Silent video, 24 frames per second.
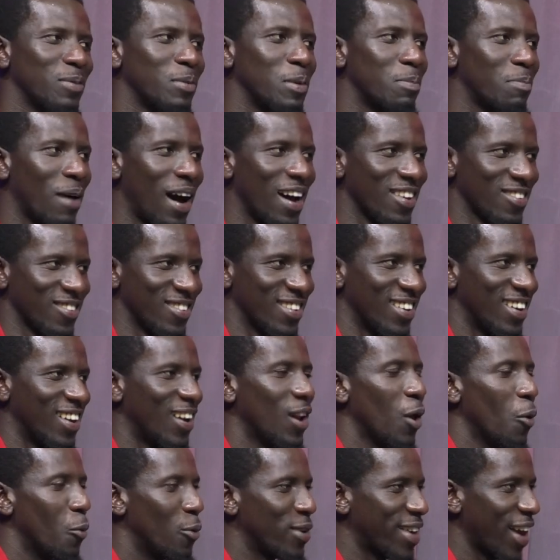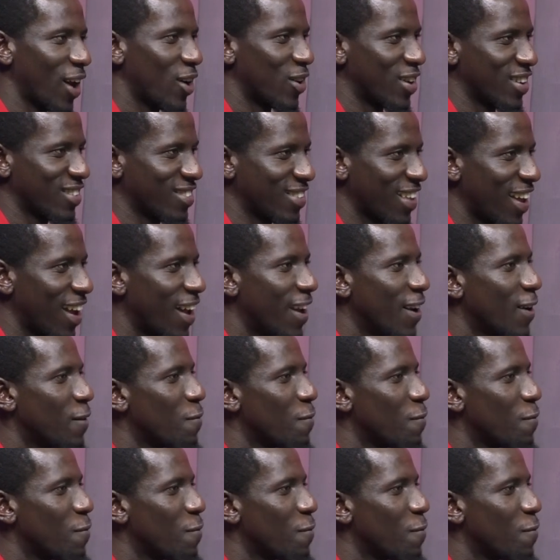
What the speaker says: to be personal, which I understand.